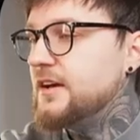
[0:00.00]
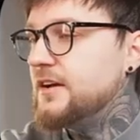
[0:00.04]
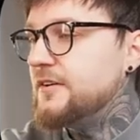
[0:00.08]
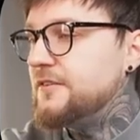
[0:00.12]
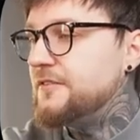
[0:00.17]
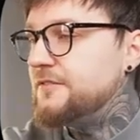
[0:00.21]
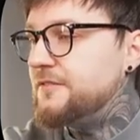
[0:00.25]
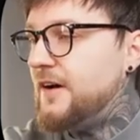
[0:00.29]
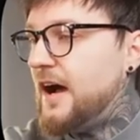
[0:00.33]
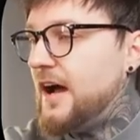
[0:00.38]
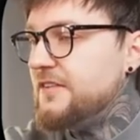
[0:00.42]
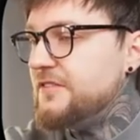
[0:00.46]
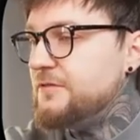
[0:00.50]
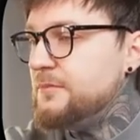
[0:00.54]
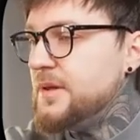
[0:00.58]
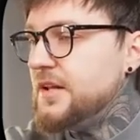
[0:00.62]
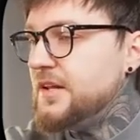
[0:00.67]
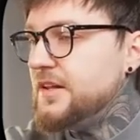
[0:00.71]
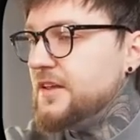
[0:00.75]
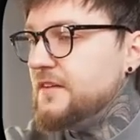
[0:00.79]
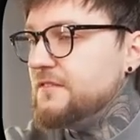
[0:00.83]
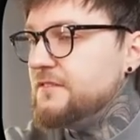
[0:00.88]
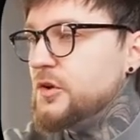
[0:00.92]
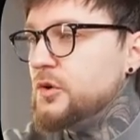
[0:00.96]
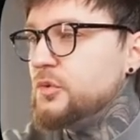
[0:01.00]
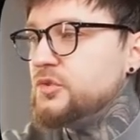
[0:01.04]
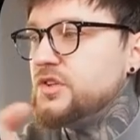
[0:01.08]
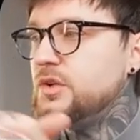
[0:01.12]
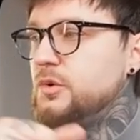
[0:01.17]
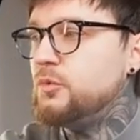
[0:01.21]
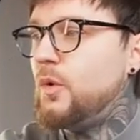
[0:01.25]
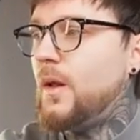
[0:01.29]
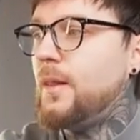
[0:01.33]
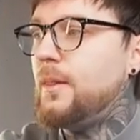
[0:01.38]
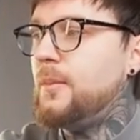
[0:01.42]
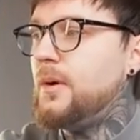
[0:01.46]
5 million views
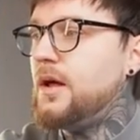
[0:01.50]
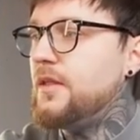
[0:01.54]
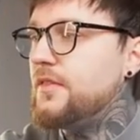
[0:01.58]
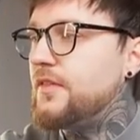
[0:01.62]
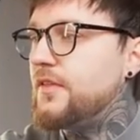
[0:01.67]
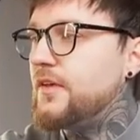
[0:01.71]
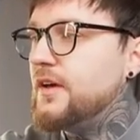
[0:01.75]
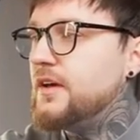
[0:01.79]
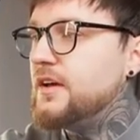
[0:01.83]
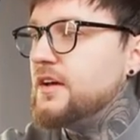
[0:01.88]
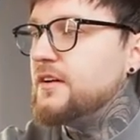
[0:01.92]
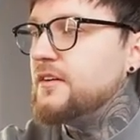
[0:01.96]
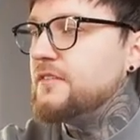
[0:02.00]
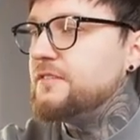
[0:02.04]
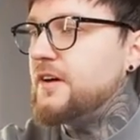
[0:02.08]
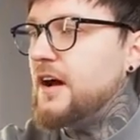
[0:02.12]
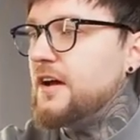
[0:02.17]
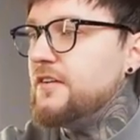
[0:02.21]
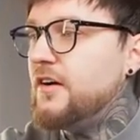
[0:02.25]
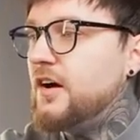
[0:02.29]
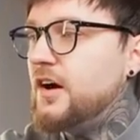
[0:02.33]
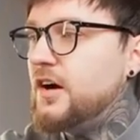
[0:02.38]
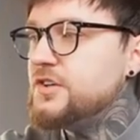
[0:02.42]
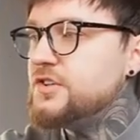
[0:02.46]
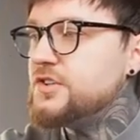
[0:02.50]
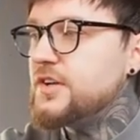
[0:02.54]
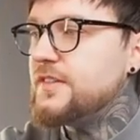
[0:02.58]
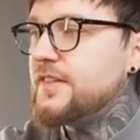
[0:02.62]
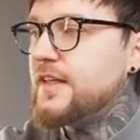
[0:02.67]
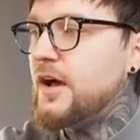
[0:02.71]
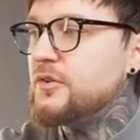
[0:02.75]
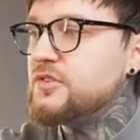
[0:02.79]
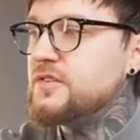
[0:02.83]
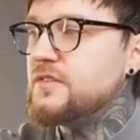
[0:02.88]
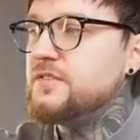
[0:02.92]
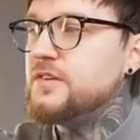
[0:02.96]
in 1 month,
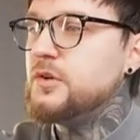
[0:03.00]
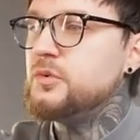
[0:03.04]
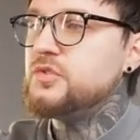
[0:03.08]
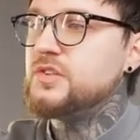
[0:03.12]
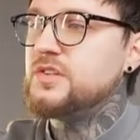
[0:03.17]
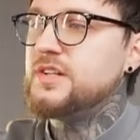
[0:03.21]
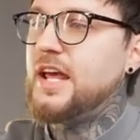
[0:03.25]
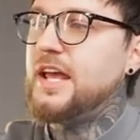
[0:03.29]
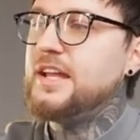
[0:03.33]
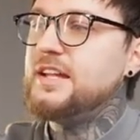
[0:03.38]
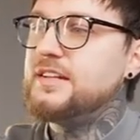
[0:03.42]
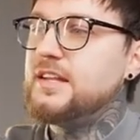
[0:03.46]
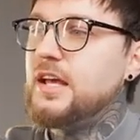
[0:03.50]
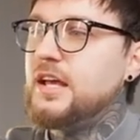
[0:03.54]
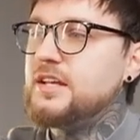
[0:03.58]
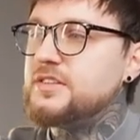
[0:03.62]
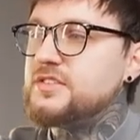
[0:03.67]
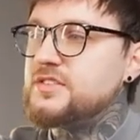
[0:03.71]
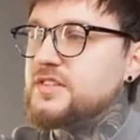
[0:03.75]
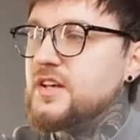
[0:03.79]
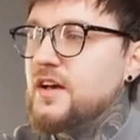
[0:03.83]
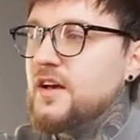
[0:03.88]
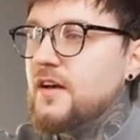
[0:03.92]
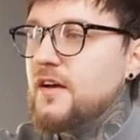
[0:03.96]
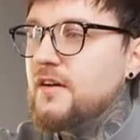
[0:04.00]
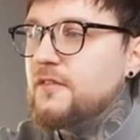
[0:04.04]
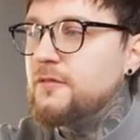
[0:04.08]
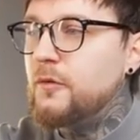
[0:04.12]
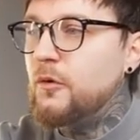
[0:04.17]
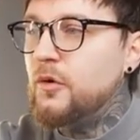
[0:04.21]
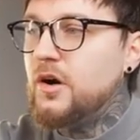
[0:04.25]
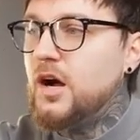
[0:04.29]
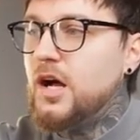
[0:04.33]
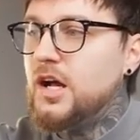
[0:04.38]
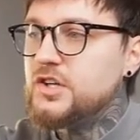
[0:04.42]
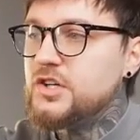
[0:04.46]
500,000 views in 8 days,
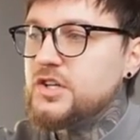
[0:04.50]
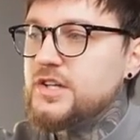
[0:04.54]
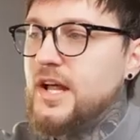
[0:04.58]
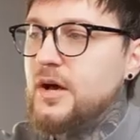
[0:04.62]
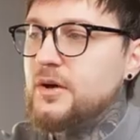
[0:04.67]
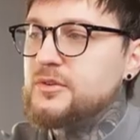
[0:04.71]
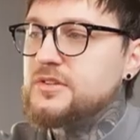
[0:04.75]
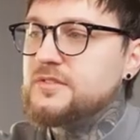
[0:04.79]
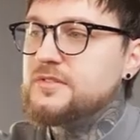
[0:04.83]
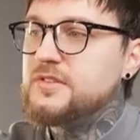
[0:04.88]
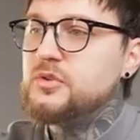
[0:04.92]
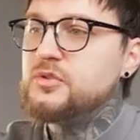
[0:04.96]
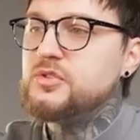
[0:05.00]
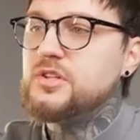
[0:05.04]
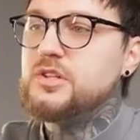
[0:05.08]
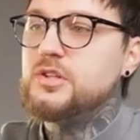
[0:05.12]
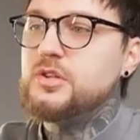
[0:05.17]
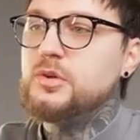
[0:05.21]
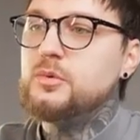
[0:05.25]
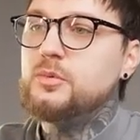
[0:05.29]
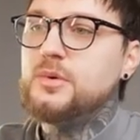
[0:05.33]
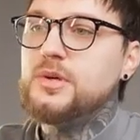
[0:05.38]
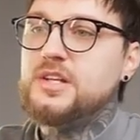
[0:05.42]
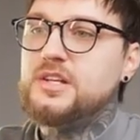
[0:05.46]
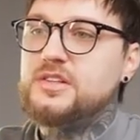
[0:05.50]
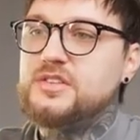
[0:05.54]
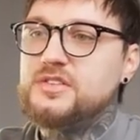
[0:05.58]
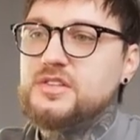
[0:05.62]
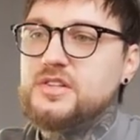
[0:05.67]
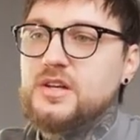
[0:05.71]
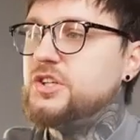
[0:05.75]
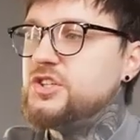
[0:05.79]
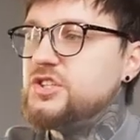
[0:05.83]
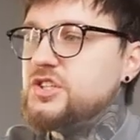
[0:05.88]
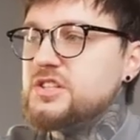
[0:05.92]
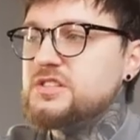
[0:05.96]
400,000 views in 2
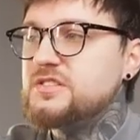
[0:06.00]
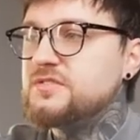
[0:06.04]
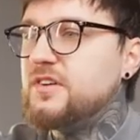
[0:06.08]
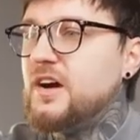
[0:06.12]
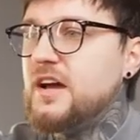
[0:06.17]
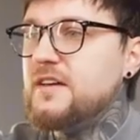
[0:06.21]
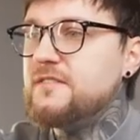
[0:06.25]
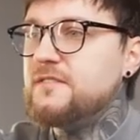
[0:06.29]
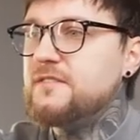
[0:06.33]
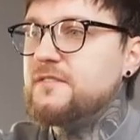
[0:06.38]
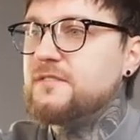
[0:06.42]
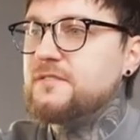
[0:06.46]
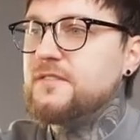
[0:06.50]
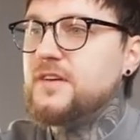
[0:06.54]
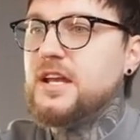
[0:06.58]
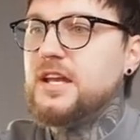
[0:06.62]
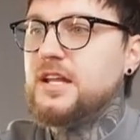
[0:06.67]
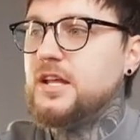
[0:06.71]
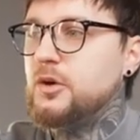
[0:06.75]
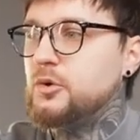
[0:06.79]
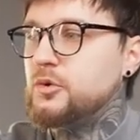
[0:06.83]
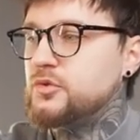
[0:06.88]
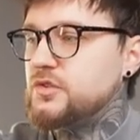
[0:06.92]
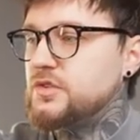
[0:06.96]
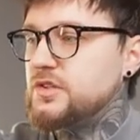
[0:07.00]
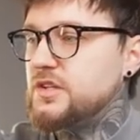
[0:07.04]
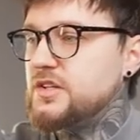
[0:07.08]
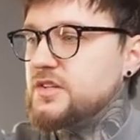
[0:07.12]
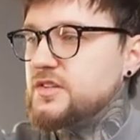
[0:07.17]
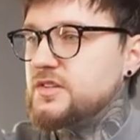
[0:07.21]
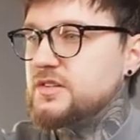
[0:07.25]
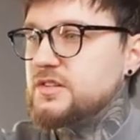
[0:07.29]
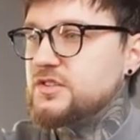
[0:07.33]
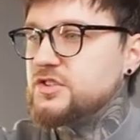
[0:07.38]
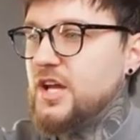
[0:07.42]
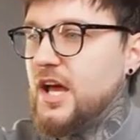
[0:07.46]
weeks. Just 5 videos.
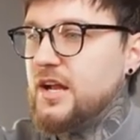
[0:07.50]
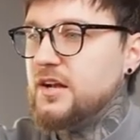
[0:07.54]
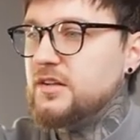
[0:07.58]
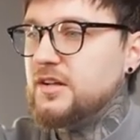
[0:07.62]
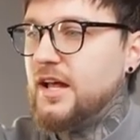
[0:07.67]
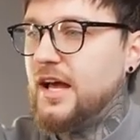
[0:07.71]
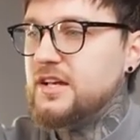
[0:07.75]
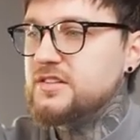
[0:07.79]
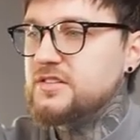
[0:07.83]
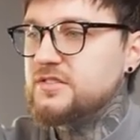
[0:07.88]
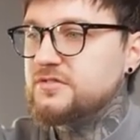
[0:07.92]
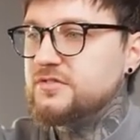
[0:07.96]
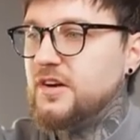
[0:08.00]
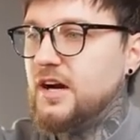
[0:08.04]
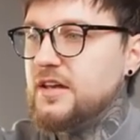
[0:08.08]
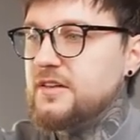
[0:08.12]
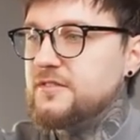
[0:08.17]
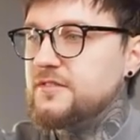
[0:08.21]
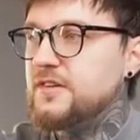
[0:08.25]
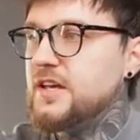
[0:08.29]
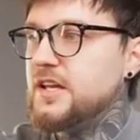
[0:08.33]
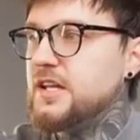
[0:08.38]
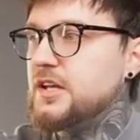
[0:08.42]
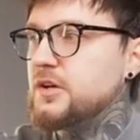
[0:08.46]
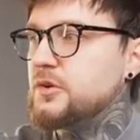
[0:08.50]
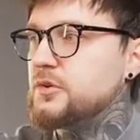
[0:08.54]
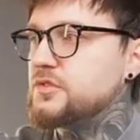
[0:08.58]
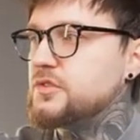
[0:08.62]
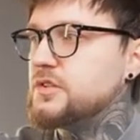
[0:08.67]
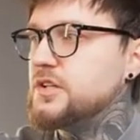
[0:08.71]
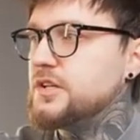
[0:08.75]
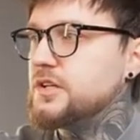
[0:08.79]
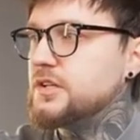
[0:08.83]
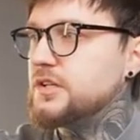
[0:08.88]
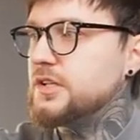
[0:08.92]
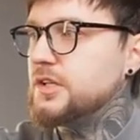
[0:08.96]
This channel has 5 videos,
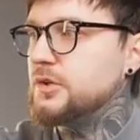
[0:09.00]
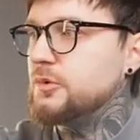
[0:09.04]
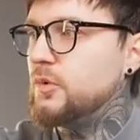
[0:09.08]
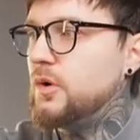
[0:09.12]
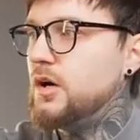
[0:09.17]
literally.